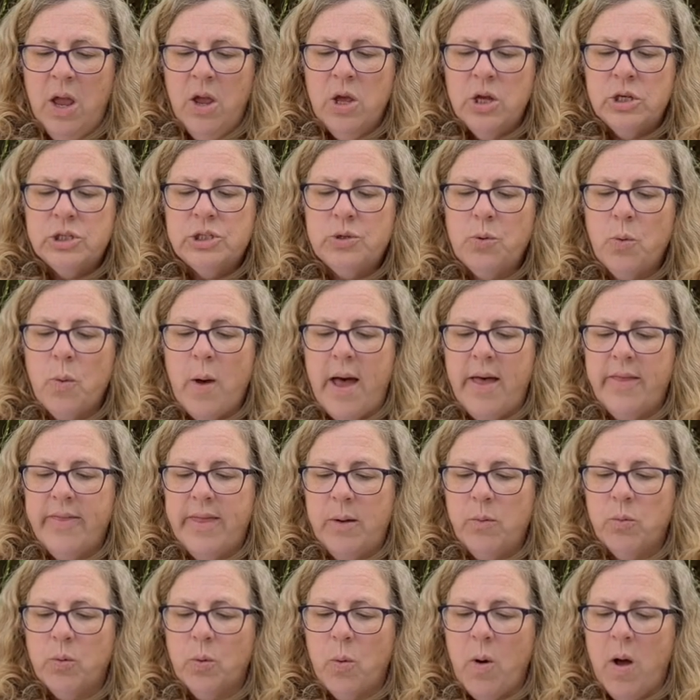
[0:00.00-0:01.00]
So while
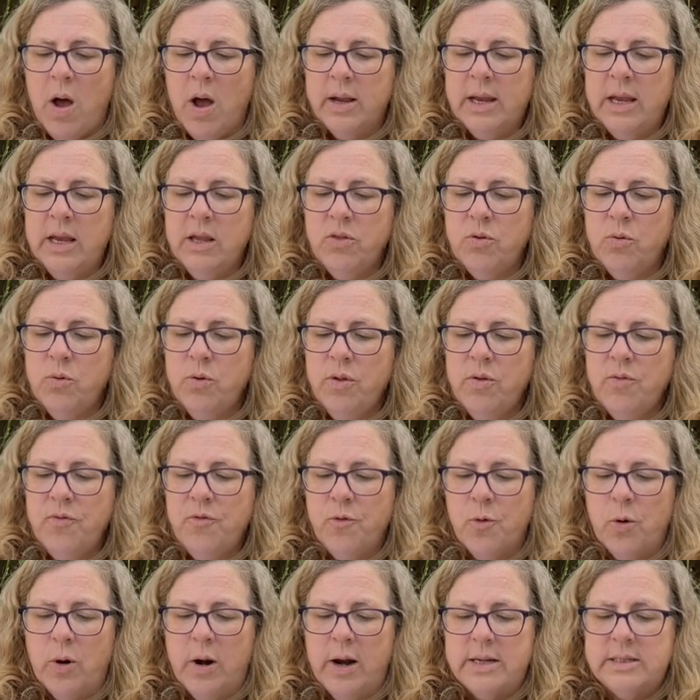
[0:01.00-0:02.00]
they were walking through the
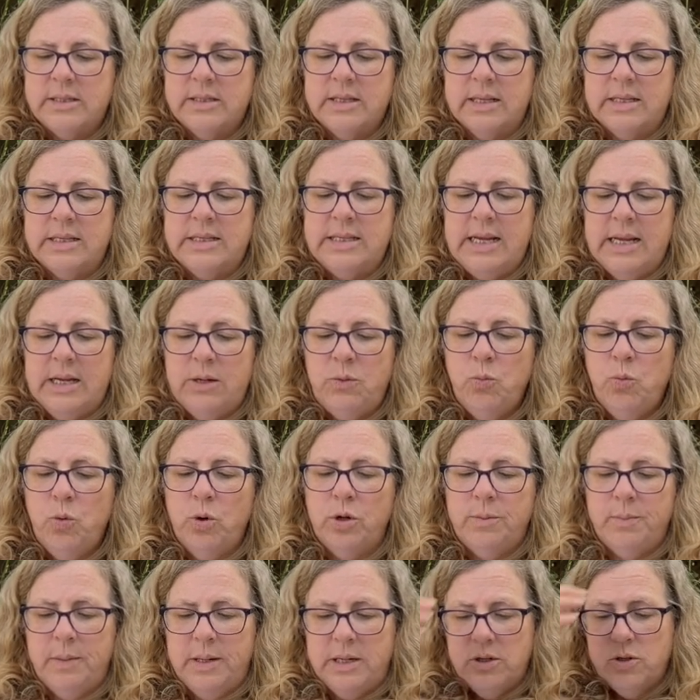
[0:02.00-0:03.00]
forest, the Tin
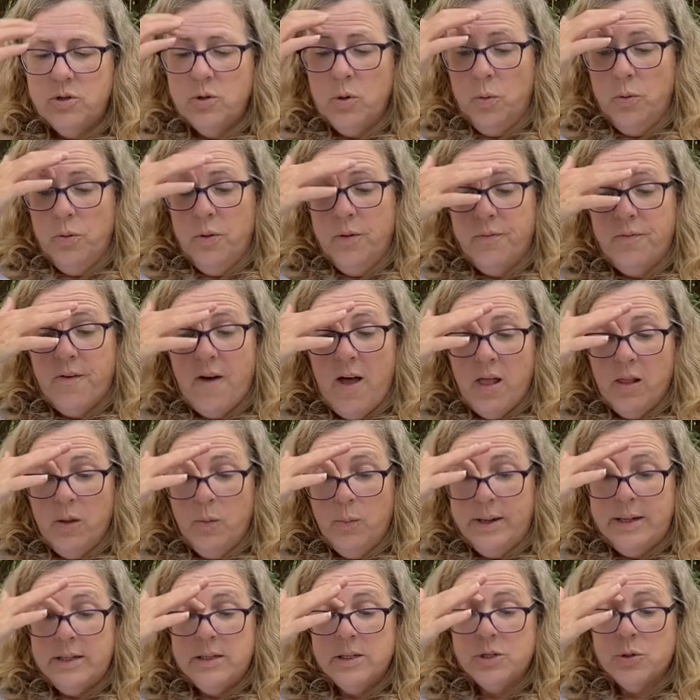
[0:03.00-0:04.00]
Woodman told the
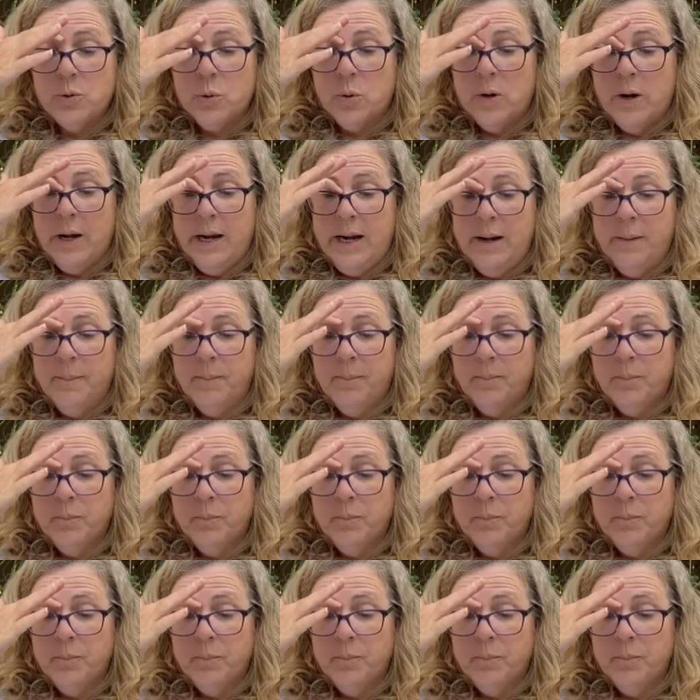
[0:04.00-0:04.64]
following story.